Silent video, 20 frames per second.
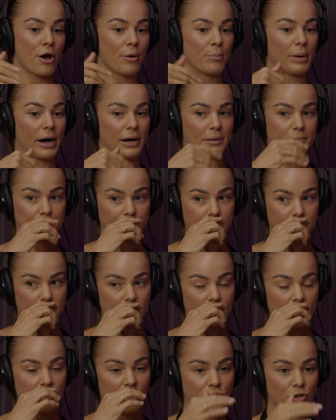But
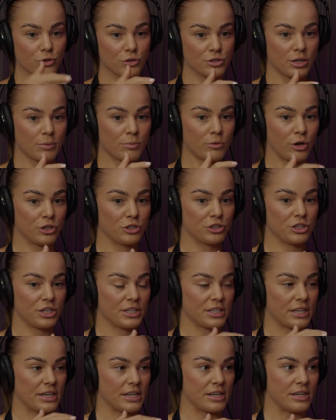your
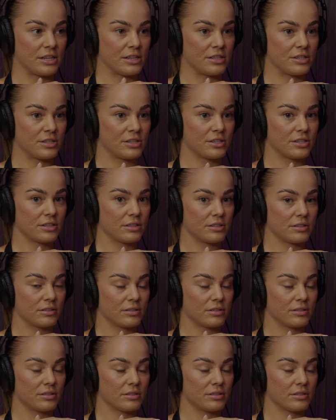subconscious is